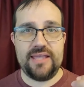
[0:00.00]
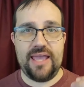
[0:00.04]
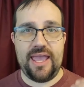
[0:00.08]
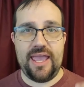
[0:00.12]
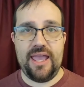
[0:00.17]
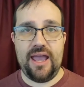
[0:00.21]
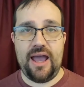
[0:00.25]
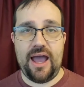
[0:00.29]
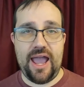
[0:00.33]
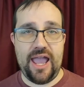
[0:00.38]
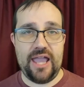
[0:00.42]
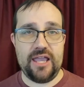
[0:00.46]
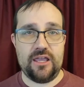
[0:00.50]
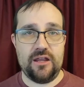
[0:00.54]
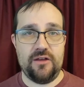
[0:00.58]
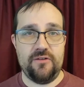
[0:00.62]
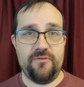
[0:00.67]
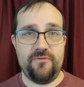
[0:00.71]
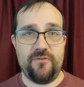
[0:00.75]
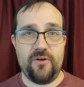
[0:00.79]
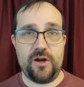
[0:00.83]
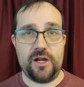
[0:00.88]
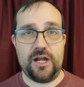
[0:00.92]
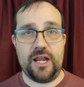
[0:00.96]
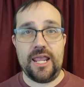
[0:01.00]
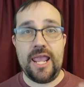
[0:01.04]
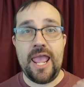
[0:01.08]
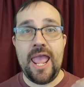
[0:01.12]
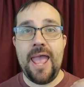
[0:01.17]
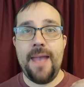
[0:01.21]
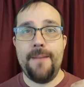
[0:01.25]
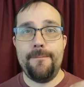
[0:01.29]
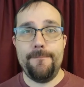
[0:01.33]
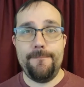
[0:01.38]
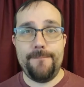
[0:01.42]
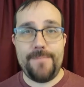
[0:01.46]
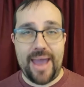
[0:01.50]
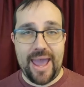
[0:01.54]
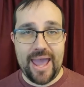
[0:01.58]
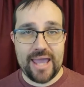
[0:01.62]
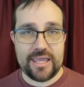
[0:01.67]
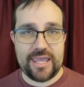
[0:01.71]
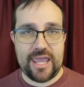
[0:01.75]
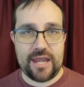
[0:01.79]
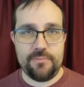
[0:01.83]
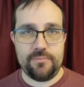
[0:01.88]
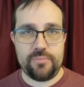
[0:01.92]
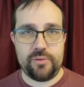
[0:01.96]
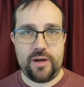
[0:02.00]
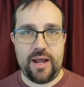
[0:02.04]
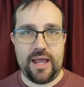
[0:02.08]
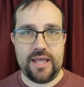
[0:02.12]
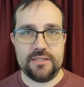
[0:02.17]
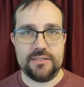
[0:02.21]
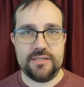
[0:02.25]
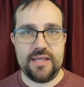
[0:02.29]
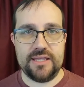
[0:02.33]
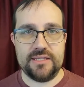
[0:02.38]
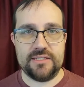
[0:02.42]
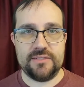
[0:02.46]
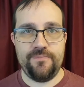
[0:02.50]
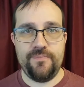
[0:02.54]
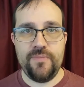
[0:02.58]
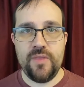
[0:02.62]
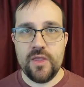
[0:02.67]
a high converting back end process.